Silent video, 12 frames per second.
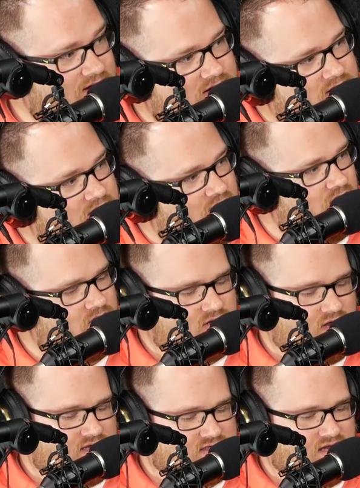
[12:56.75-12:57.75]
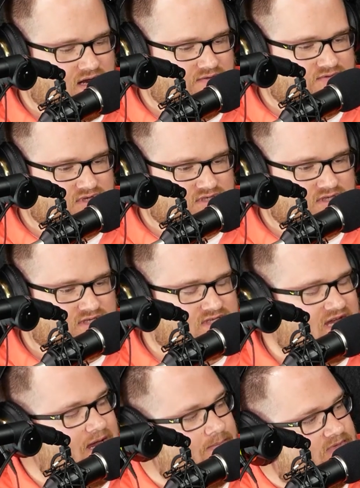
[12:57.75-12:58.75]
You know, instead of just the
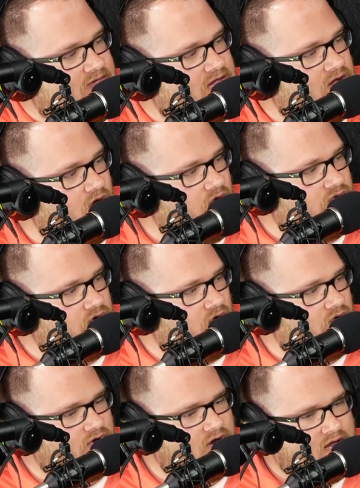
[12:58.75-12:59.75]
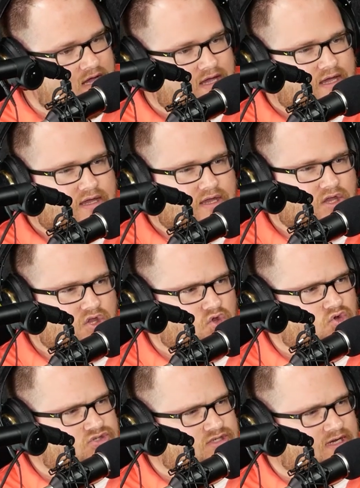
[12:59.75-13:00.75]
same thing over and over,
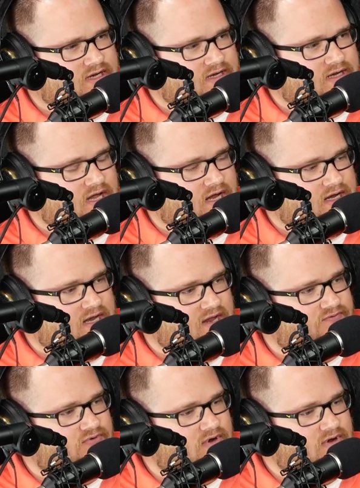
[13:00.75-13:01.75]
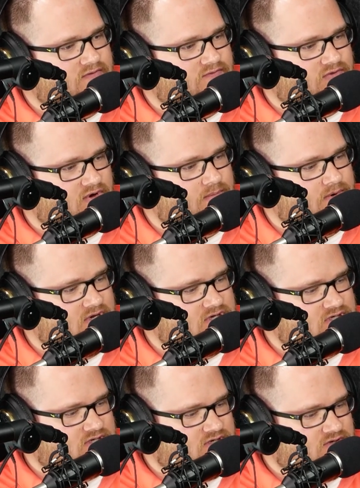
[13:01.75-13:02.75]
use a, a different
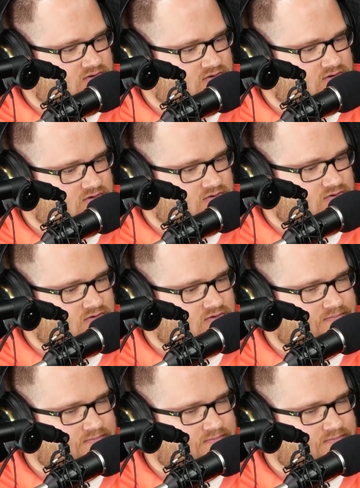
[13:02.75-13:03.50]
verbiage to to